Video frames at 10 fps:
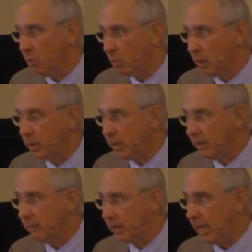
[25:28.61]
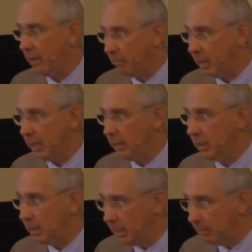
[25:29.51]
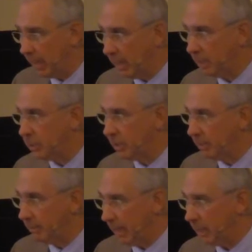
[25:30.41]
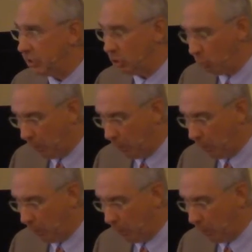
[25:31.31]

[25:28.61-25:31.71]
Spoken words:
We're given that money to manage and to manage it